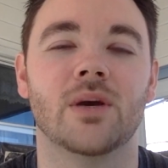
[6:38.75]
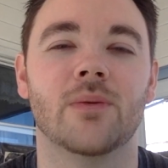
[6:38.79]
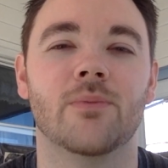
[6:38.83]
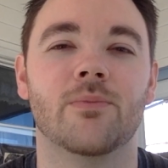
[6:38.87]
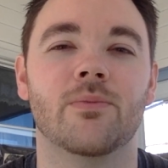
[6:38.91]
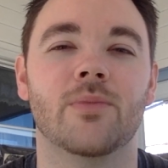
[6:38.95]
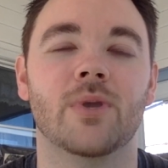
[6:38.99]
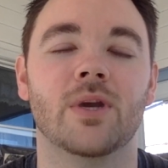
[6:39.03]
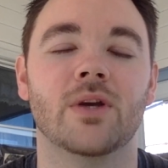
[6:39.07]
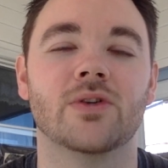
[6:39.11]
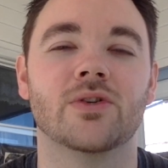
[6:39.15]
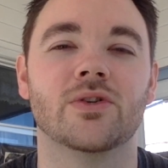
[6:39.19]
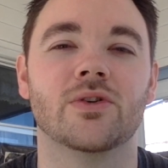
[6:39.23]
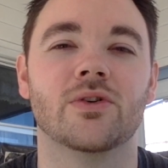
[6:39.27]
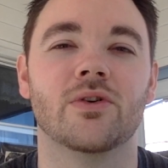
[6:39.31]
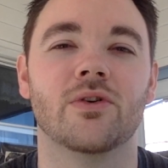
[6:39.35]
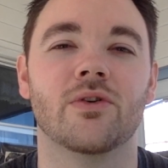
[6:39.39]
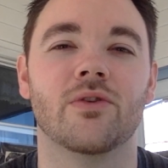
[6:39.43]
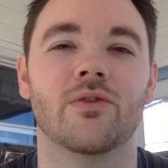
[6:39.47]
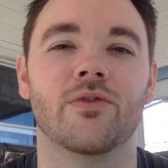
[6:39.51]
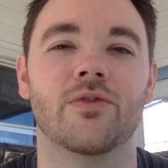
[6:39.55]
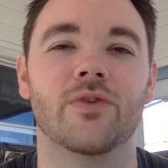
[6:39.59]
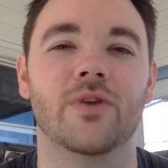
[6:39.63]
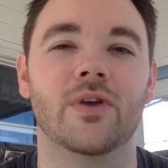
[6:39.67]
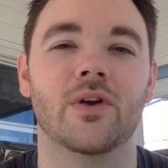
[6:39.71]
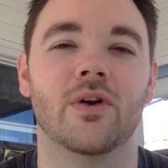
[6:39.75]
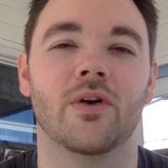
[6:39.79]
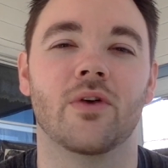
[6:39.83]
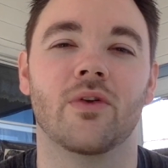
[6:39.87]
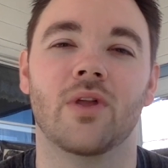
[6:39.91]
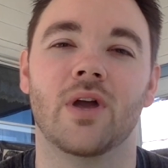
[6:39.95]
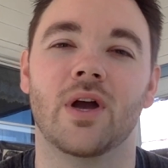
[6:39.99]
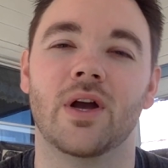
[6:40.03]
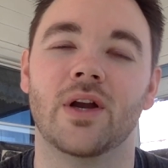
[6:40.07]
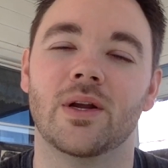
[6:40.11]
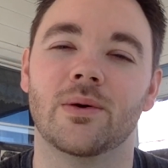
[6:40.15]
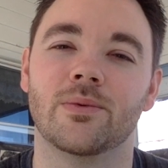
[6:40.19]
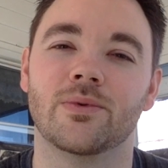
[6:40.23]
make sure your feet are
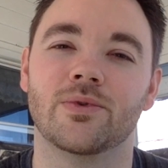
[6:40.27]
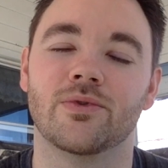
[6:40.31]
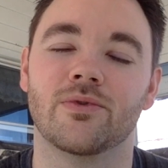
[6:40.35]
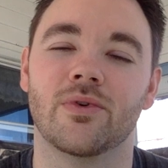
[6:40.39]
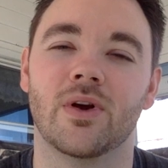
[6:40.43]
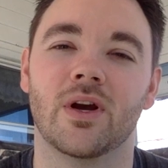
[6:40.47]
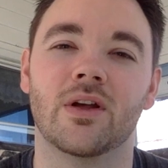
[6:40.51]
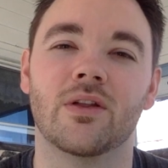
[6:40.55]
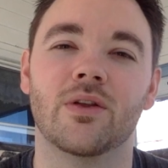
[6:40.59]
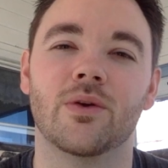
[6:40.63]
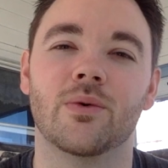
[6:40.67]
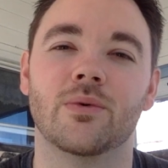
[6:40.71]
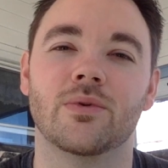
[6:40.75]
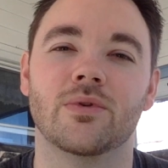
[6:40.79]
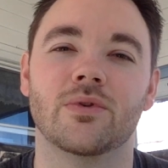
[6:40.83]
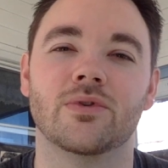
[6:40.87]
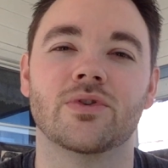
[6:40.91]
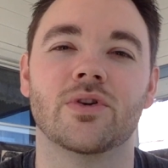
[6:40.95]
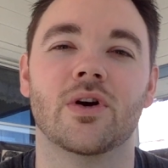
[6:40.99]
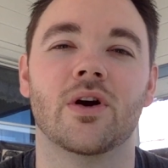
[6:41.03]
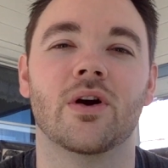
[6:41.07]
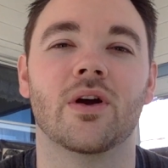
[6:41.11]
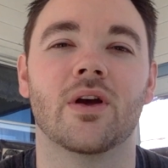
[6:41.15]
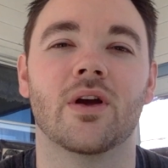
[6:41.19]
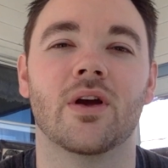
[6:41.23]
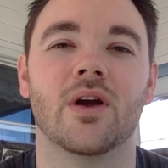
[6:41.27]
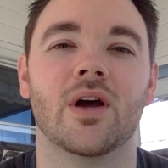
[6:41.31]
lined up directly with your target,